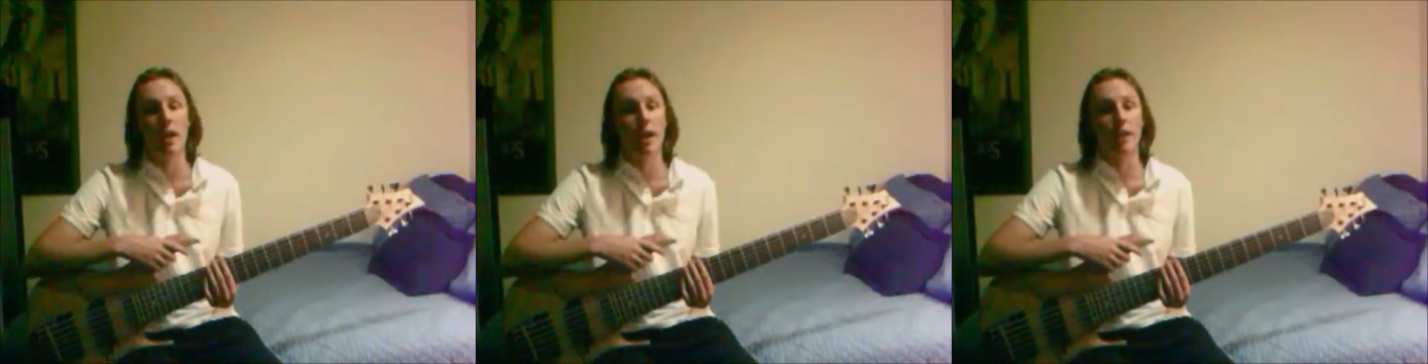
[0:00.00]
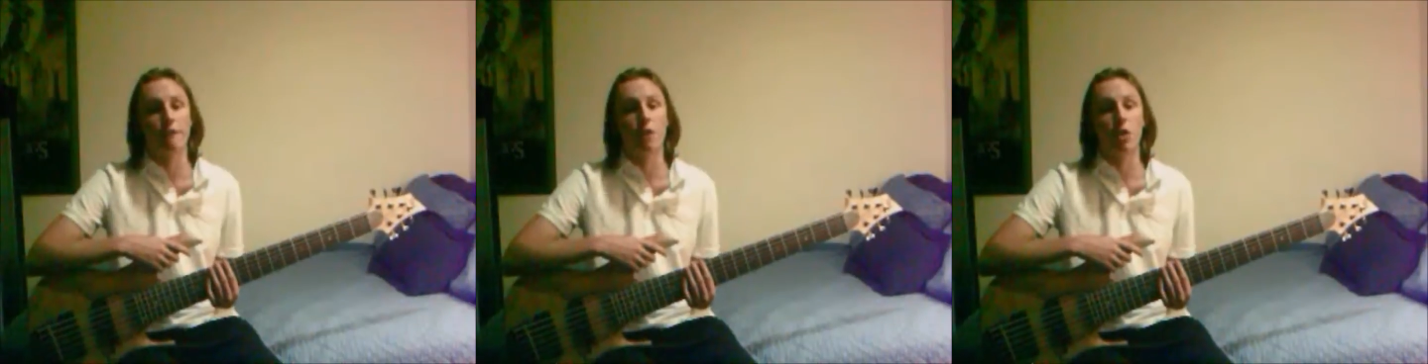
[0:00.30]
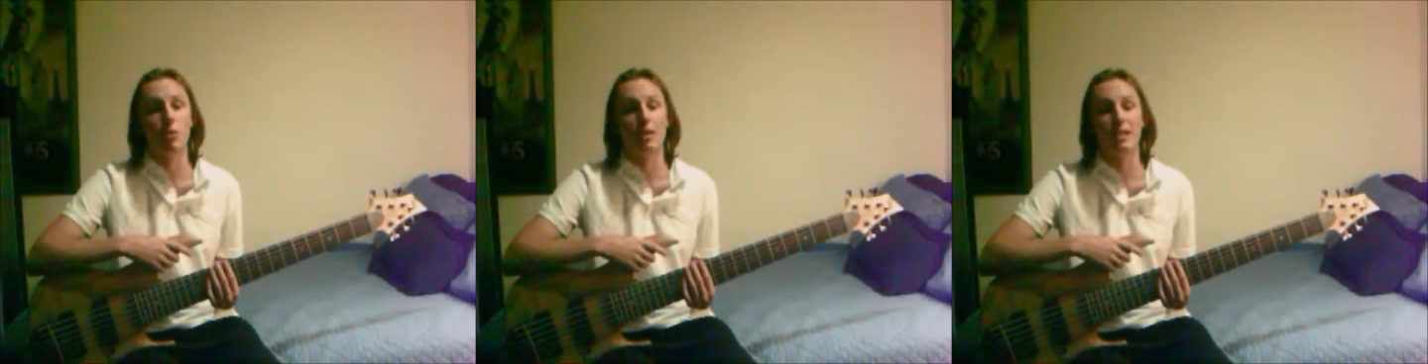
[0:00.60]
and to follow
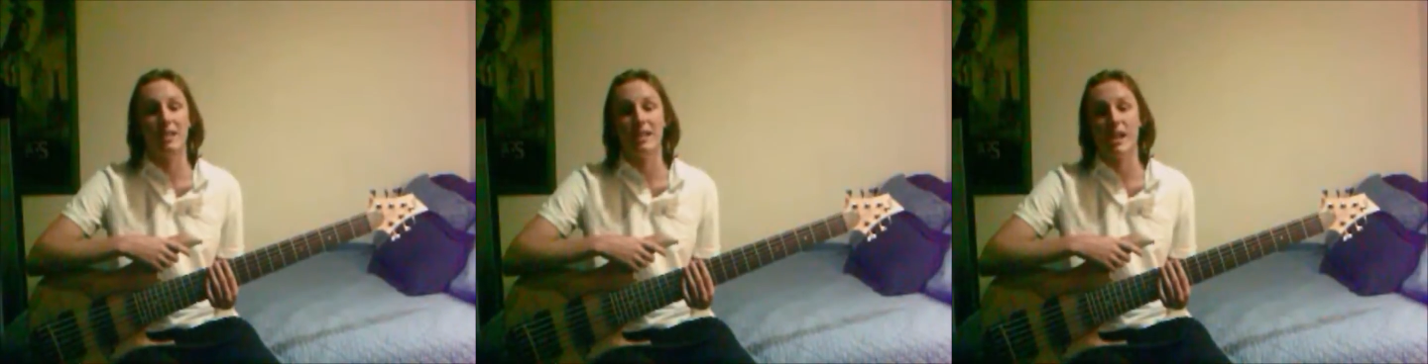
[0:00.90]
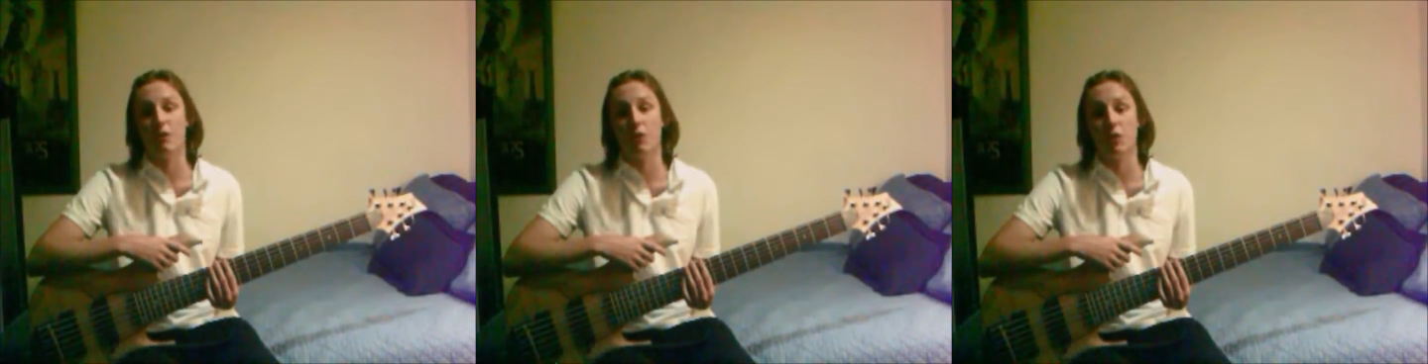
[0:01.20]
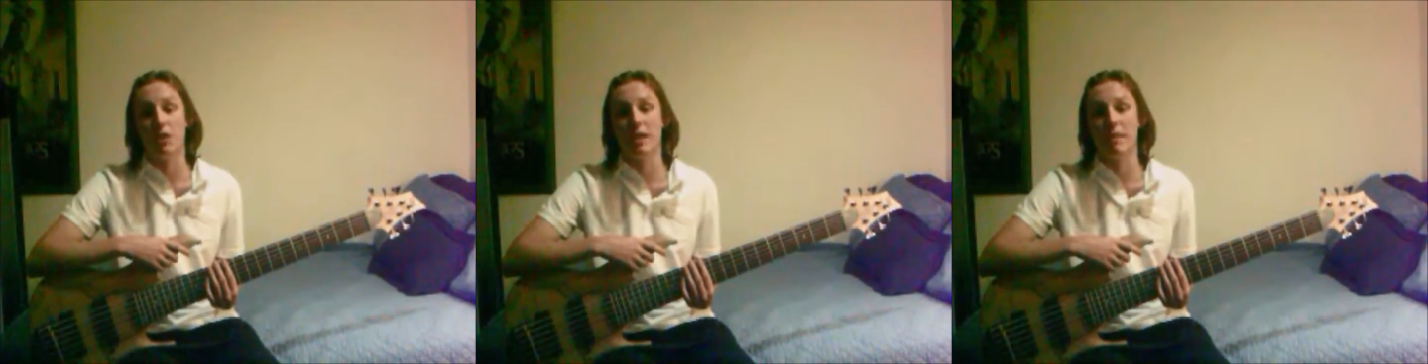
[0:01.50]
in the successful
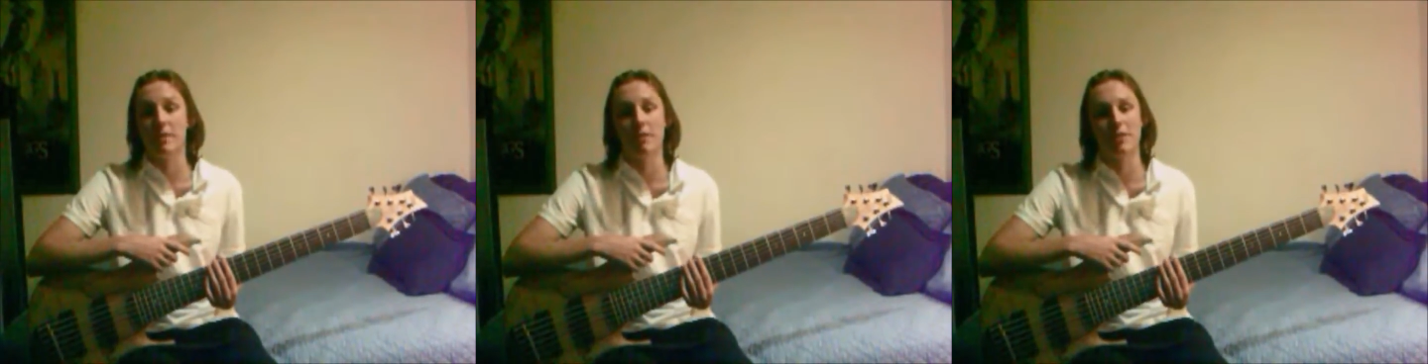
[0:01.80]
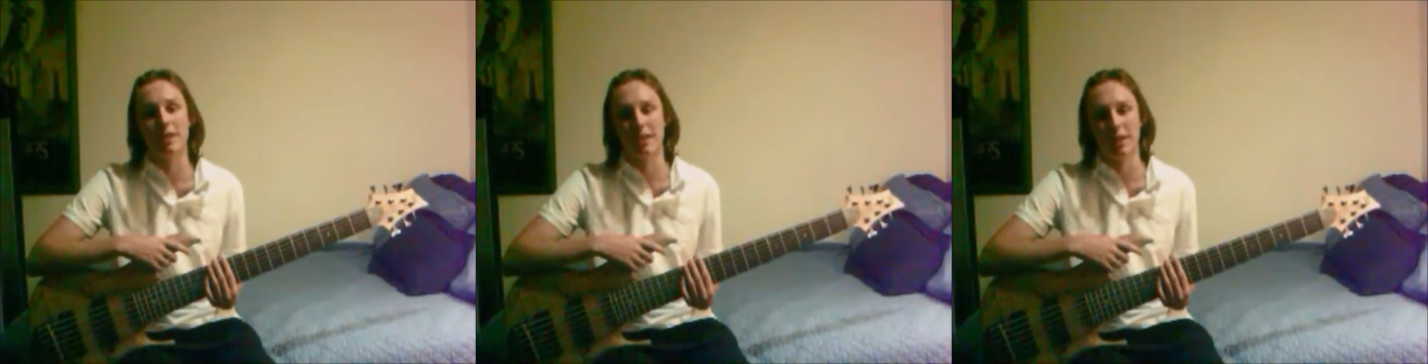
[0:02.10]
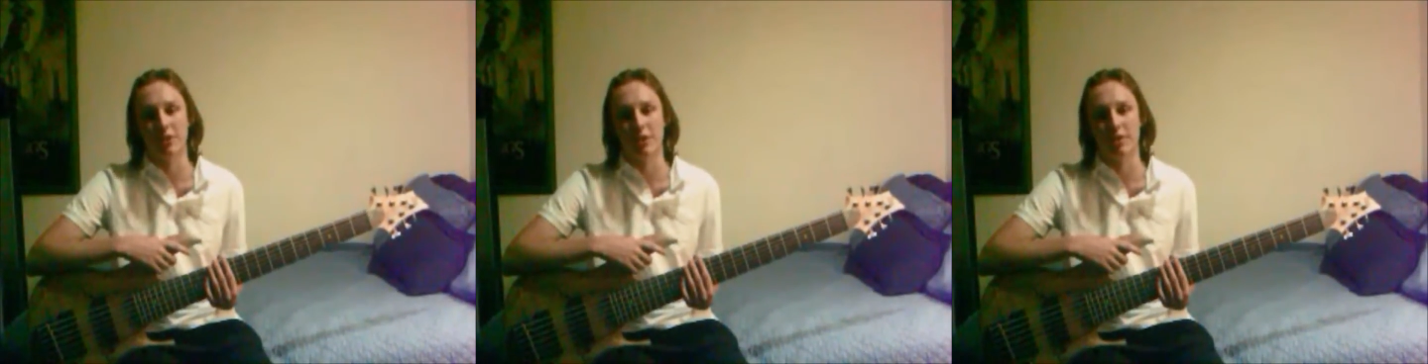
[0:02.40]
footsteps of the
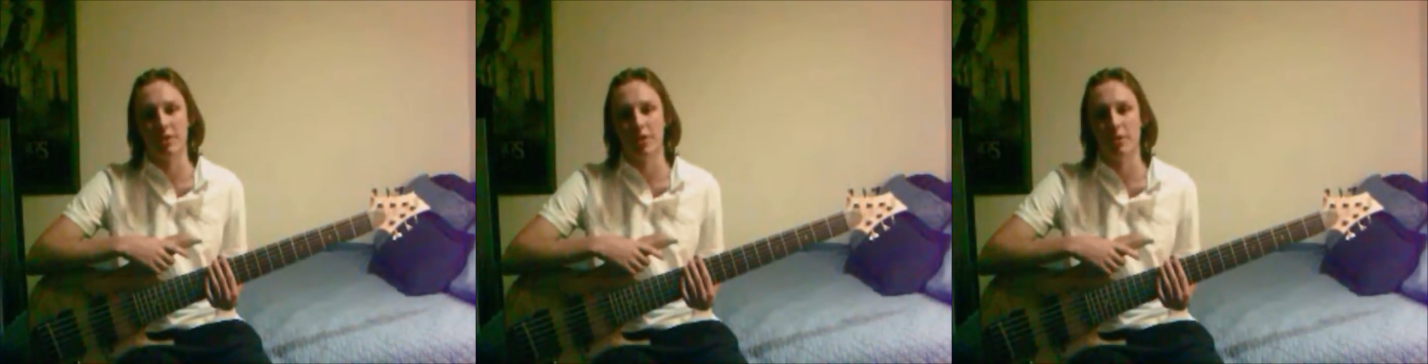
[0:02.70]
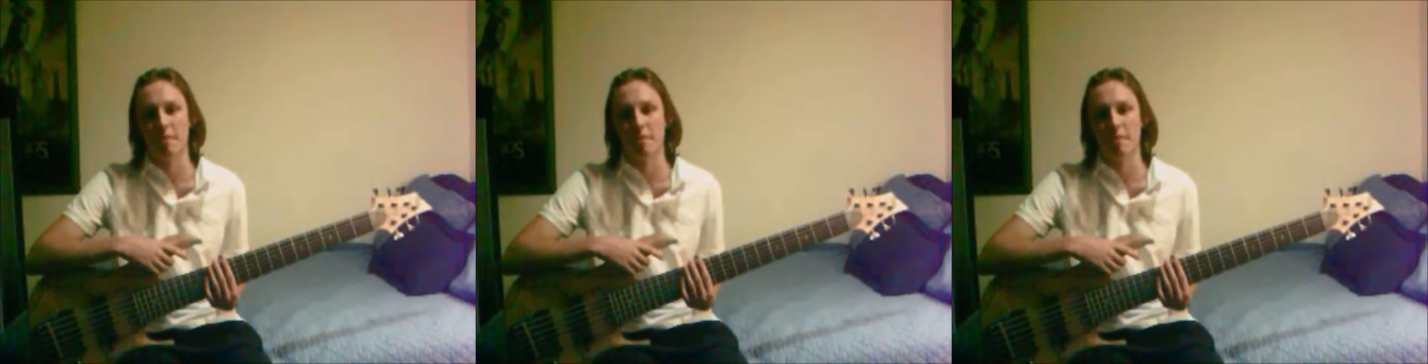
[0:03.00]
electric guitar.